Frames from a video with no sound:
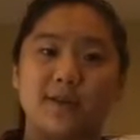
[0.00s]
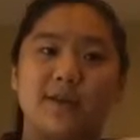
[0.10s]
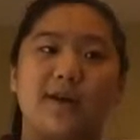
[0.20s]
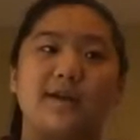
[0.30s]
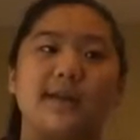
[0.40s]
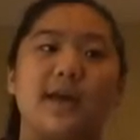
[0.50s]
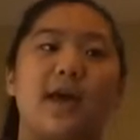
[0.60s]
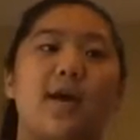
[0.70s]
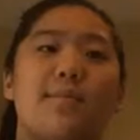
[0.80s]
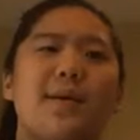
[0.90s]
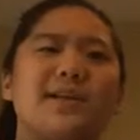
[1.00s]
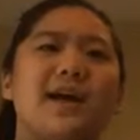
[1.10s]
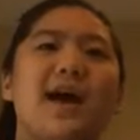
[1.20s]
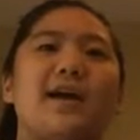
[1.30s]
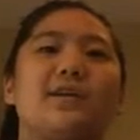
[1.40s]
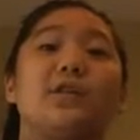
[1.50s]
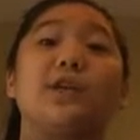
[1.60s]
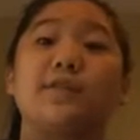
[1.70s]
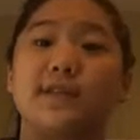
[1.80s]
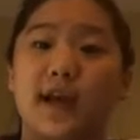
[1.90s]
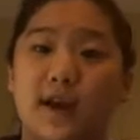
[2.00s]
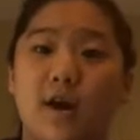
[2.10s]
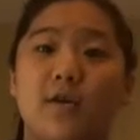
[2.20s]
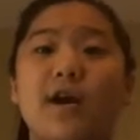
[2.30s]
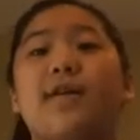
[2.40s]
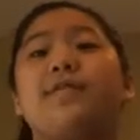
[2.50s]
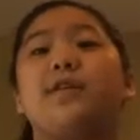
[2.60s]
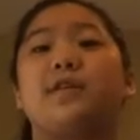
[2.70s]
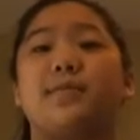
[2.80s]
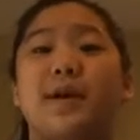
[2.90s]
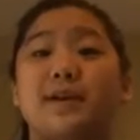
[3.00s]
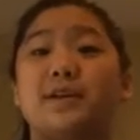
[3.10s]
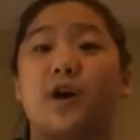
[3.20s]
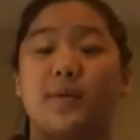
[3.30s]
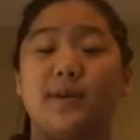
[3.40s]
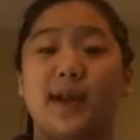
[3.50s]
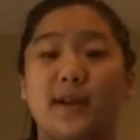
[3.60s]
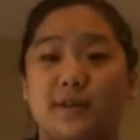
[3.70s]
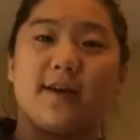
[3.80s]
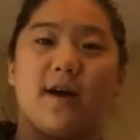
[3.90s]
so there is a much higher surface area on graphene compared to carbon nanotubes.